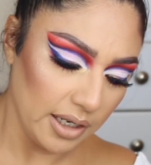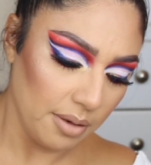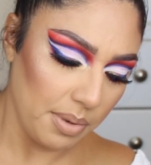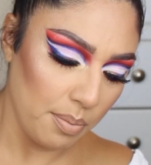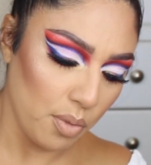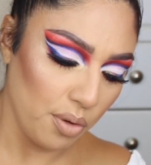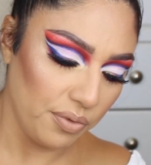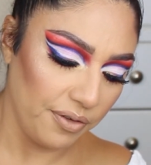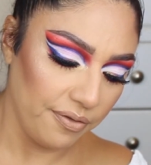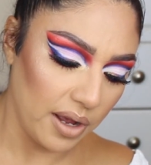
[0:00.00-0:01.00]
little bit more
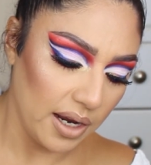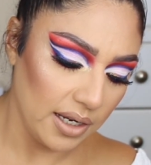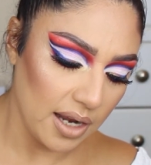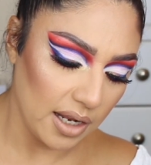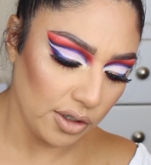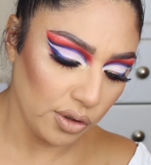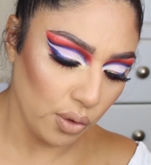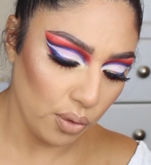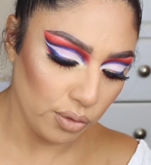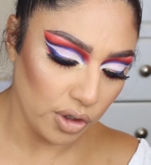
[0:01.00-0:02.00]
refined, not so